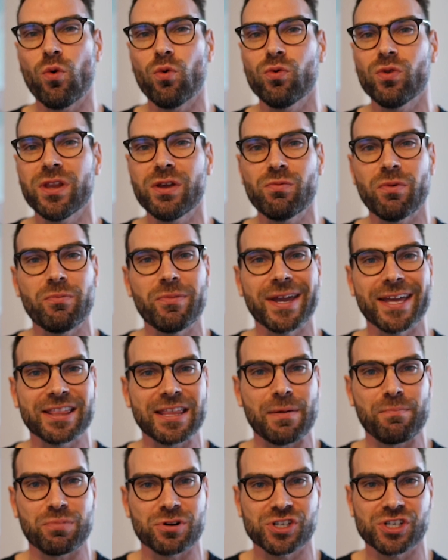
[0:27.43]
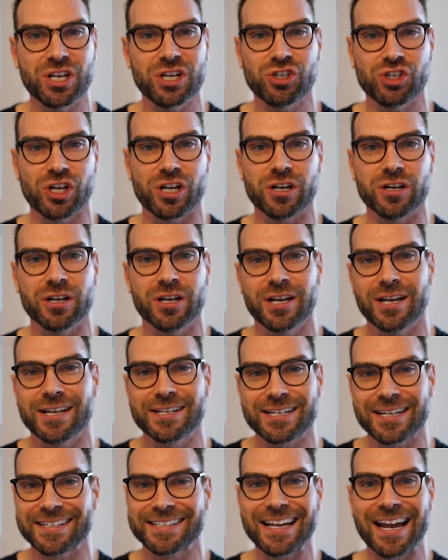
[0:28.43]
only when we get that precision,
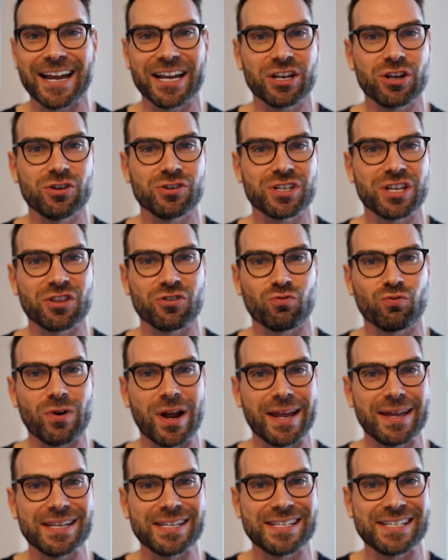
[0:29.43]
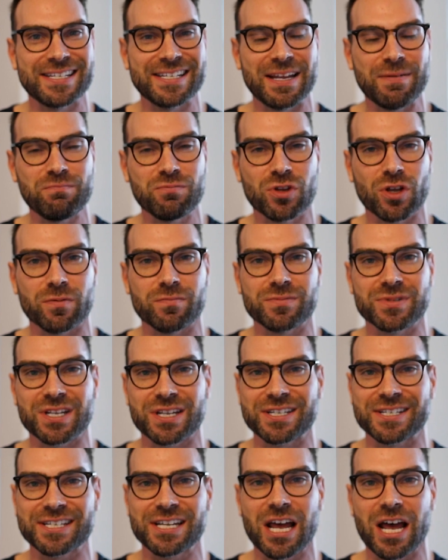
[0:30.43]
it's like diagnosing the right symptoms
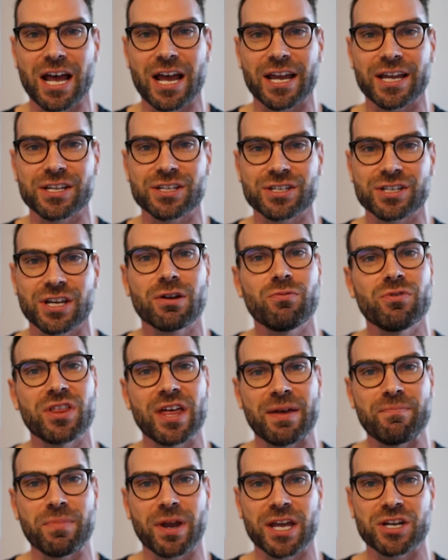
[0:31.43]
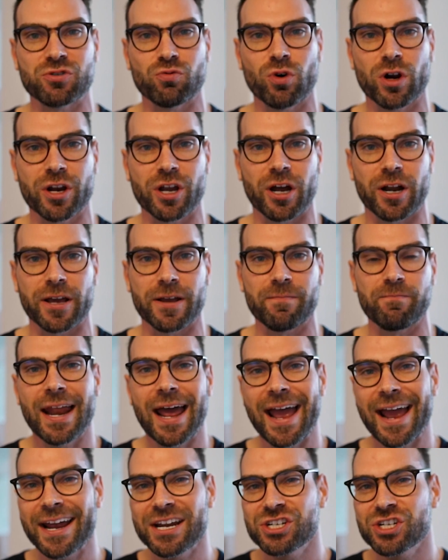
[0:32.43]
and signs, can we then begin to work on it.
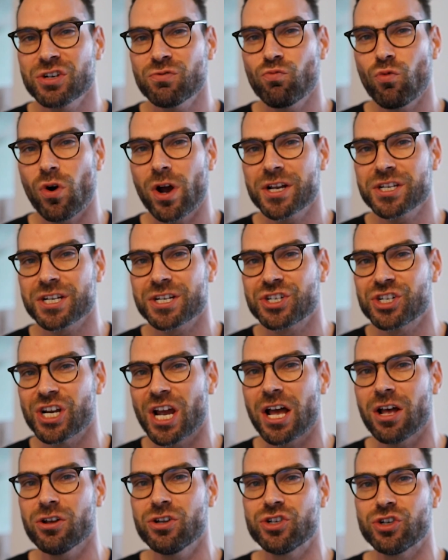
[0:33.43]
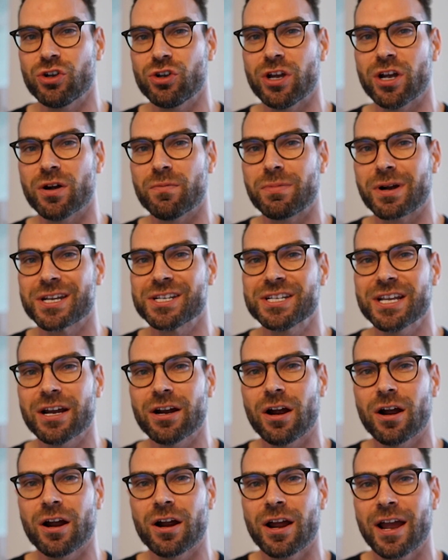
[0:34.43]
I actually want to challenge you here because there
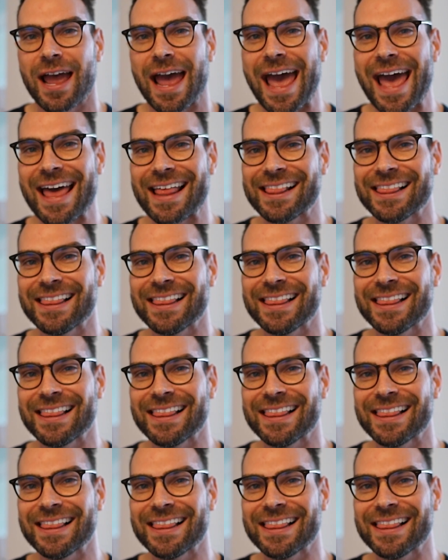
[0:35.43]
are at